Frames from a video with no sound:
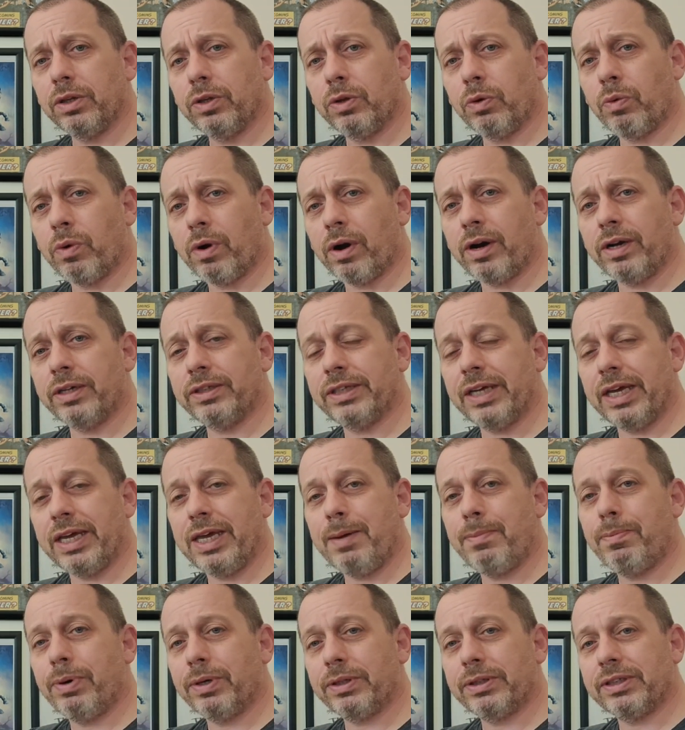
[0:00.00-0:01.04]
the words that
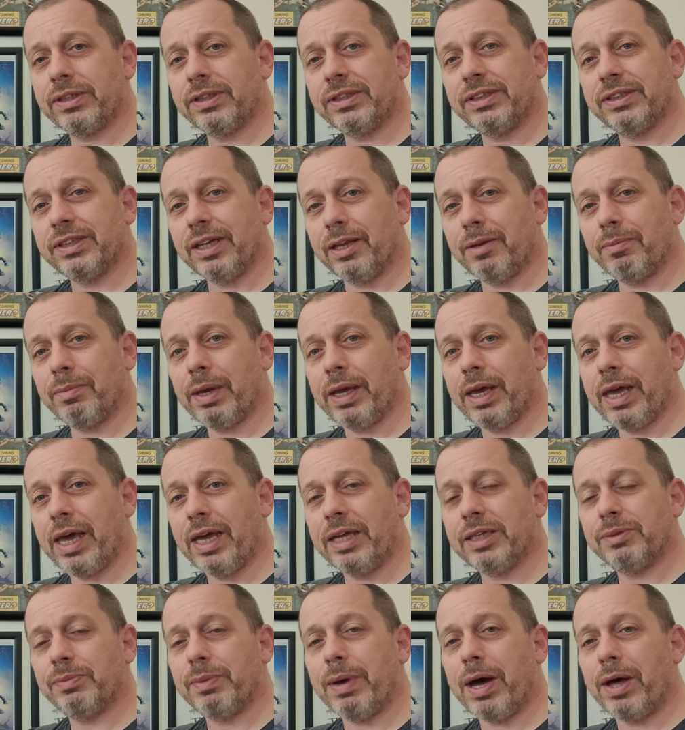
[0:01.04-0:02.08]
he puts in Solomon
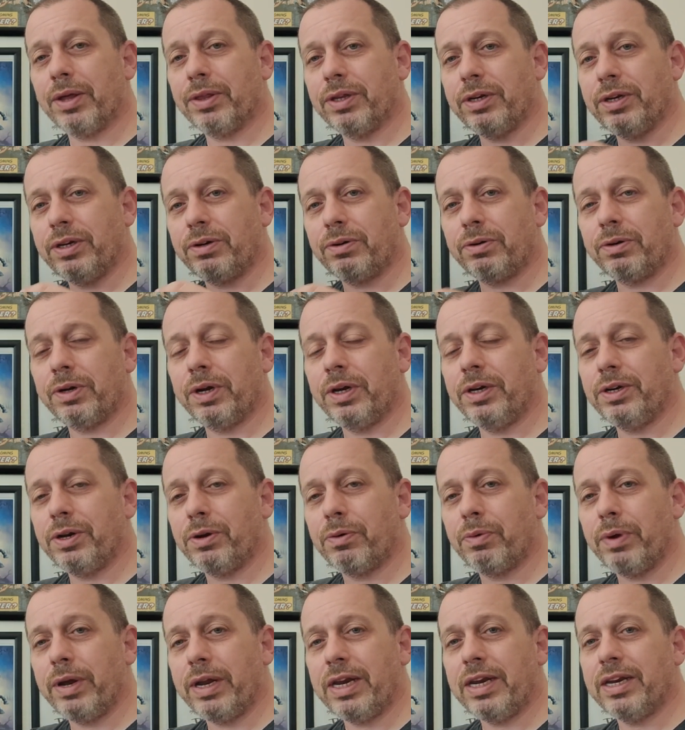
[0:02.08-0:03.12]
Kane's mouth and
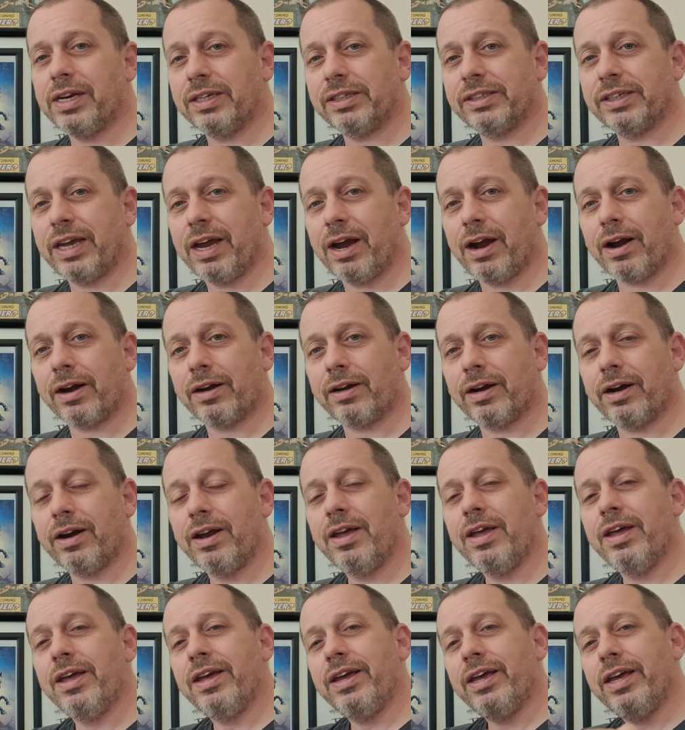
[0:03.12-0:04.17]
you're reading this
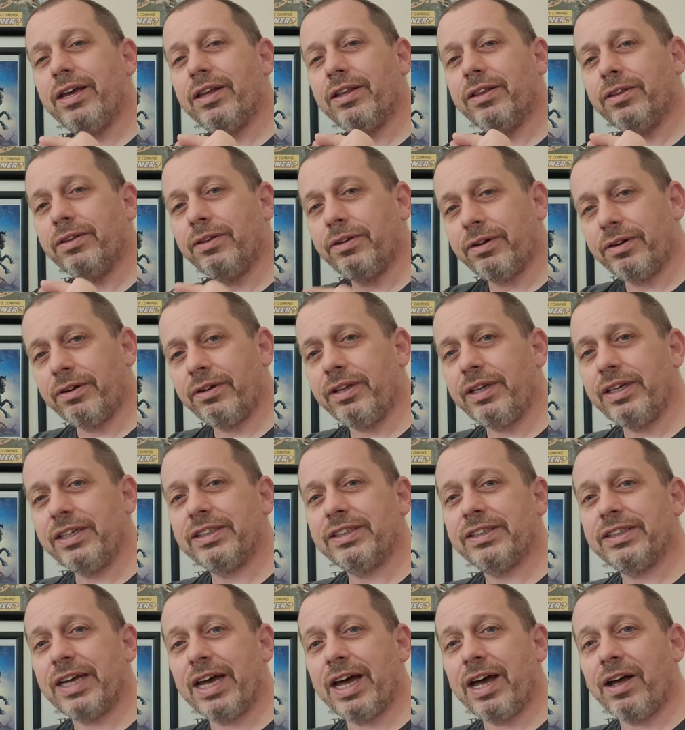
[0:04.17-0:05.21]
character, it literally
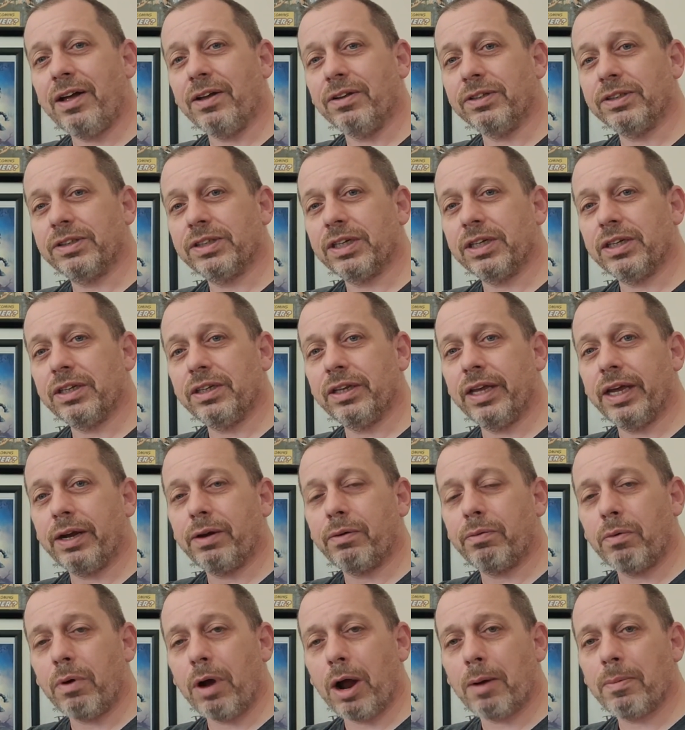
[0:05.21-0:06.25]
sounds
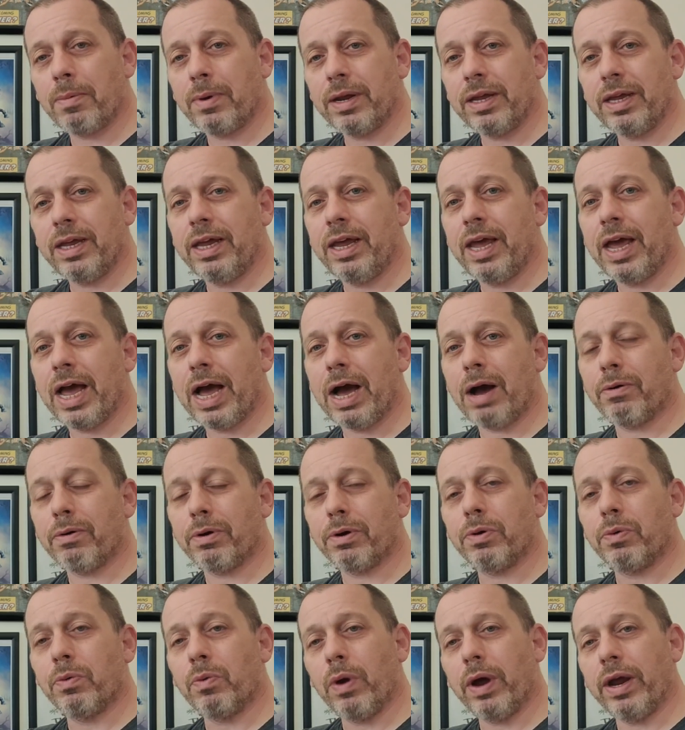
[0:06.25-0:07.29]
like Robert E.
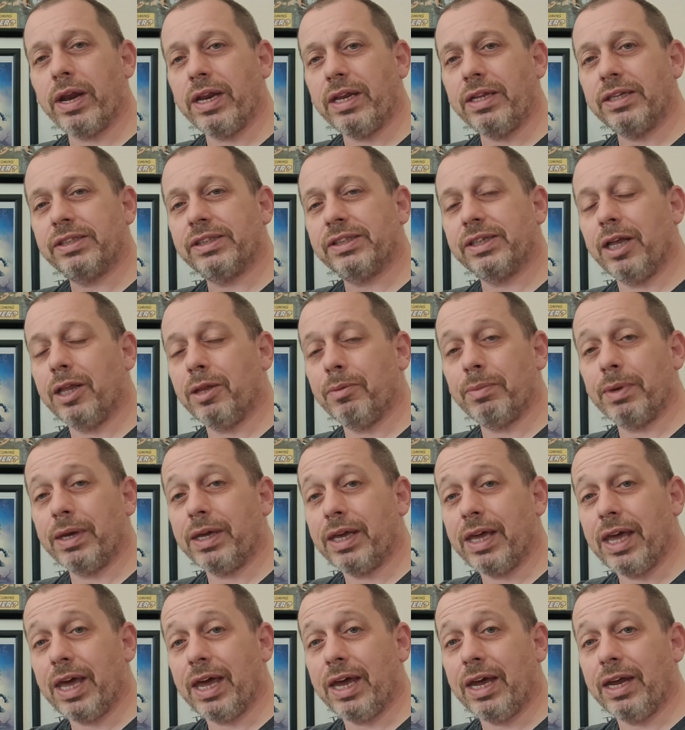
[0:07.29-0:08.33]
Howard writing
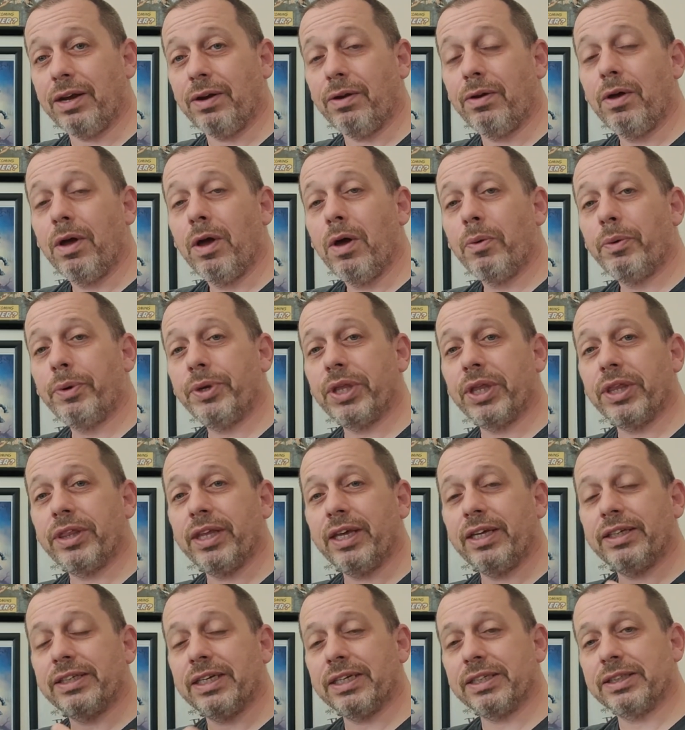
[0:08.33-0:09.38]
Solomon Kane with the
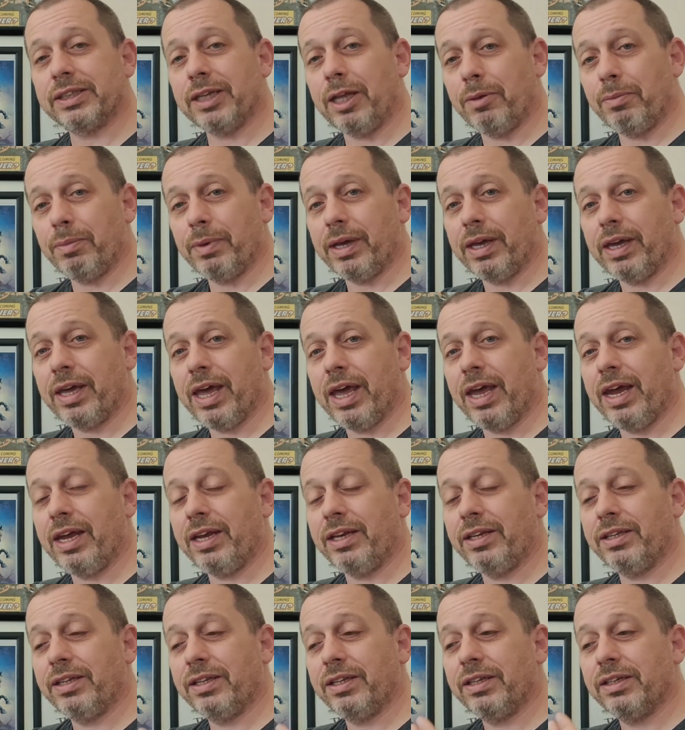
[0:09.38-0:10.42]
things that Solomon
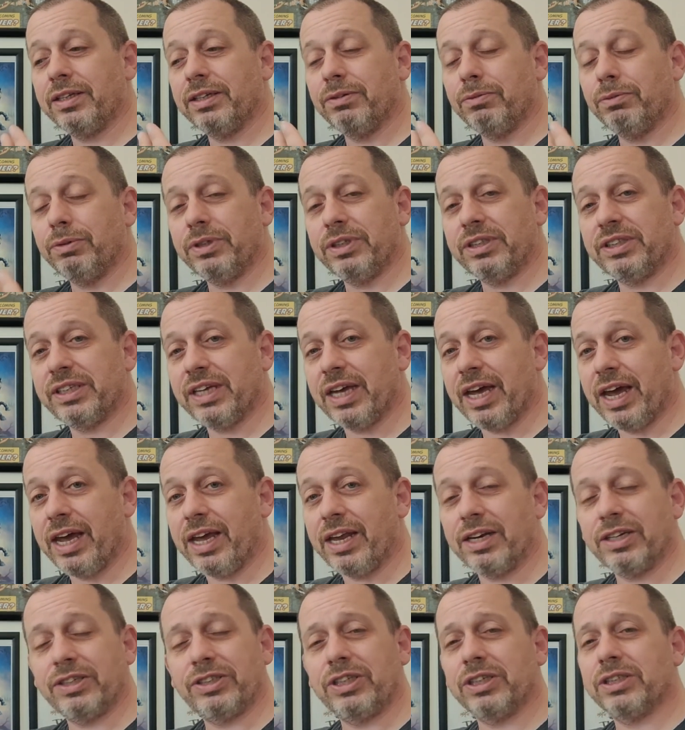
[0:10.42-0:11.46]
Kane would
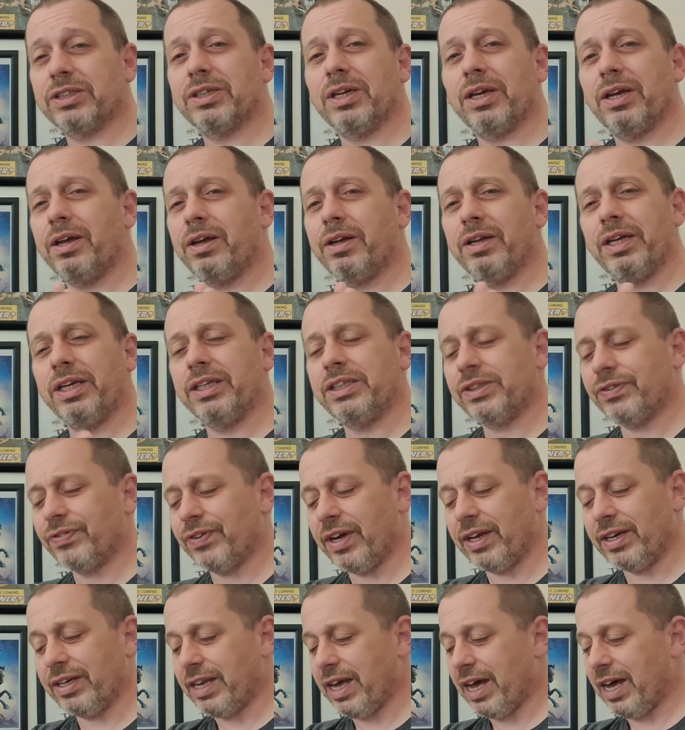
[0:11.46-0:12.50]
say, and it's
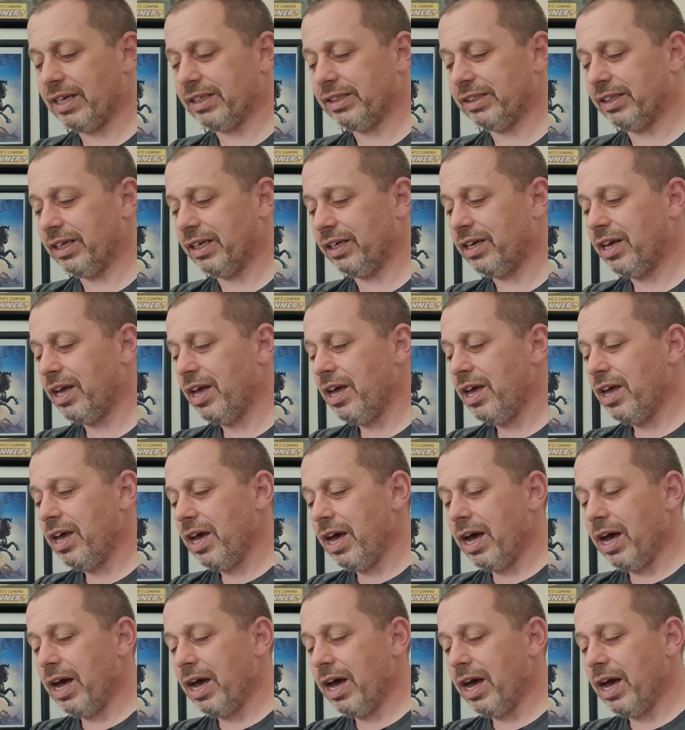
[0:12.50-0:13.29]
fantastic.